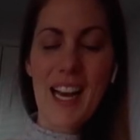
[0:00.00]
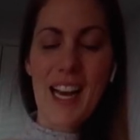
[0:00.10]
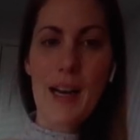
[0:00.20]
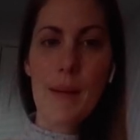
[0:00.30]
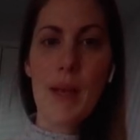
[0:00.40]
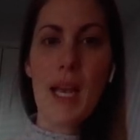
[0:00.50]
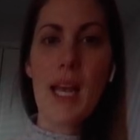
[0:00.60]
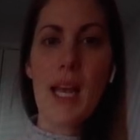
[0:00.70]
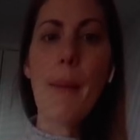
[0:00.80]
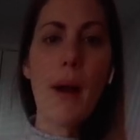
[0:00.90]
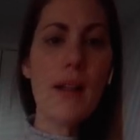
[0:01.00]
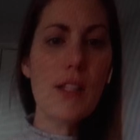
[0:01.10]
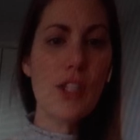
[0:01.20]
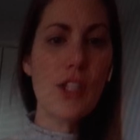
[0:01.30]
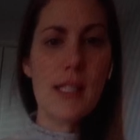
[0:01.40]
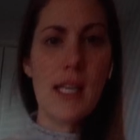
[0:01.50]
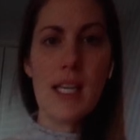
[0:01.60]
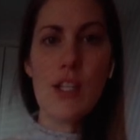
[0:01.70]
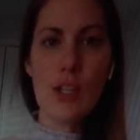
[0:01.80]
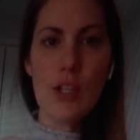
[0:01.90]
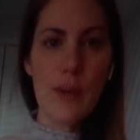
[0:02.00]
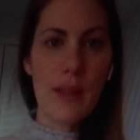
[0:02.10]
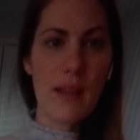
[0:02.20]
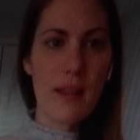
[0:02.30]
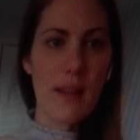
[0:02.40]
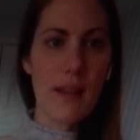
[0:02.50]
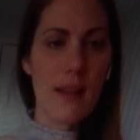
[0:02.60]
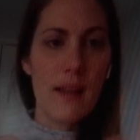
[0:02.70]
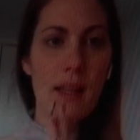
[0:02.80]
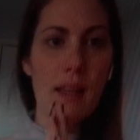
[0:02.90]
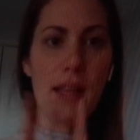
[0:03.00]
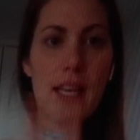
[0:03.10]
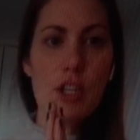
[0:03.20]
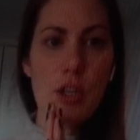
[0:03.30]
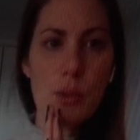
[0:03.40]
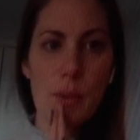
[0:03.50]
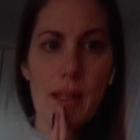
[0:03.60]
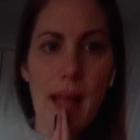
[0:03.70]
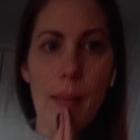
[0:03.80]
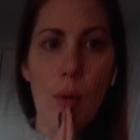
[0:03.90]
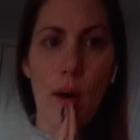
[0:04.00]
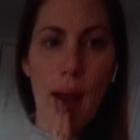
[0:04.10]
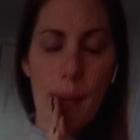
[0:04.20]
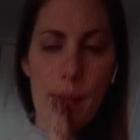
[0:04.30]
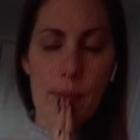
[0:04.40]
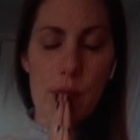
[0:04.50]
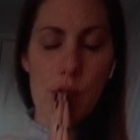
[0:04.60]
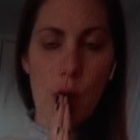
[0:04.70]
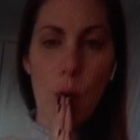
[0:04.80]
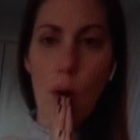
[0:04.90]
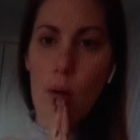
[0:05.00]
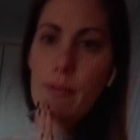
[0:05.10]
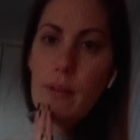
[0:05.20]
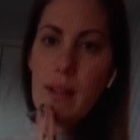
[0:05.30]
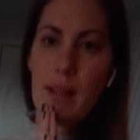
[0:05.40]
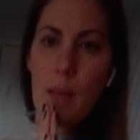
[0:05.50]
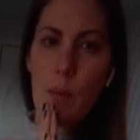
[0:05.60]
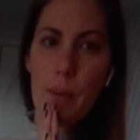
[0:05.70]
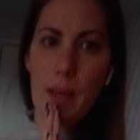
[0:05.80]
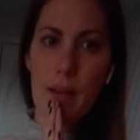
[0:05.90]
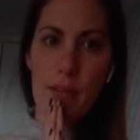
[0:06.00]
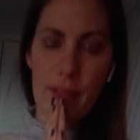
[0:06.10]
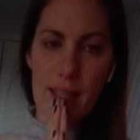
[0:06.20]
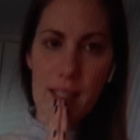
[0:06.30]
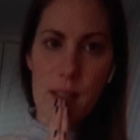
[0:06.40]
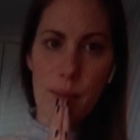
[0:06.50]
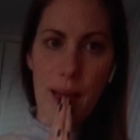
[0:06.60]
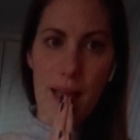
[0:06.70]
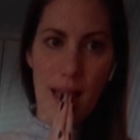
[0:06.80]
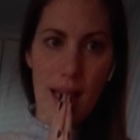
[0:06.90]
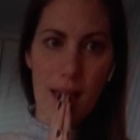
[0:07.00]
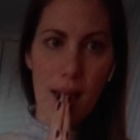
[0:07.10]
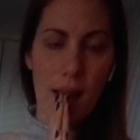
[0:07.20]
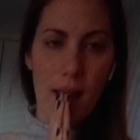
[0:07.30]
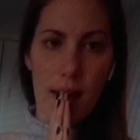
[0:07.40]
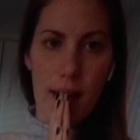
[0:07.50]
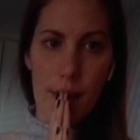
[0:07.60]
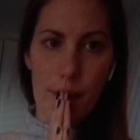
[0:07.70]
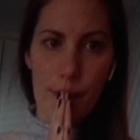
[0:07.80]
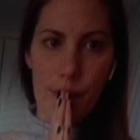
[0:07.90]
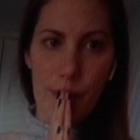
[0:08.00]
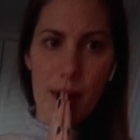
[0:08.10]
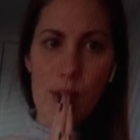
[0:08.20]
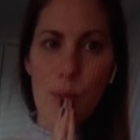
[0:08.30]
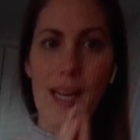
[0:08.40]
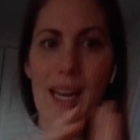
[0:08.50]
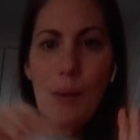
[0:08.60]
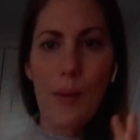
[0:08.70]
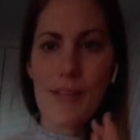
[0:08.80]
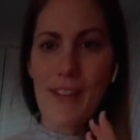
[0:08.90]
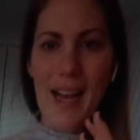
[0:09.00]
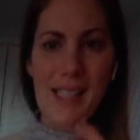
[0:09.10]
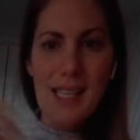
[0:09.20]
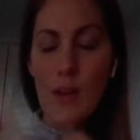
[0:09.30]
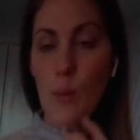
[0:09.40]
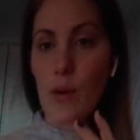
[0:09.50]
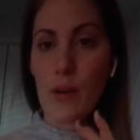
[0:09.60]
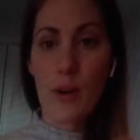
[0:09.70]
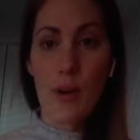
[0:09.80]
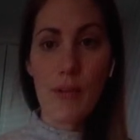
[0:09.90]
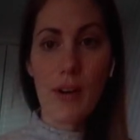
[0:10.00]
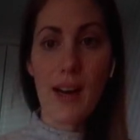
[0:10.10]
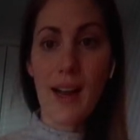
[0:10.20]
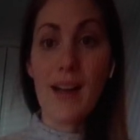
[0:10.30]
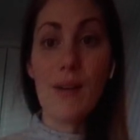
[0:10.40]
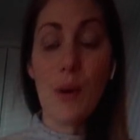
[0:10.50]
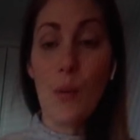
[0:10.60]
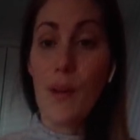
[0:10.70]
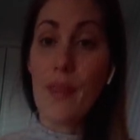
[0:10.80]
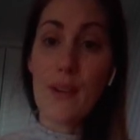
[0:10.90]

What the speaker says: And I apologize. The issues with LabCorp, I'm so hopeful that they will be fixed by then. Because right now we're faxing the order over and I don't know what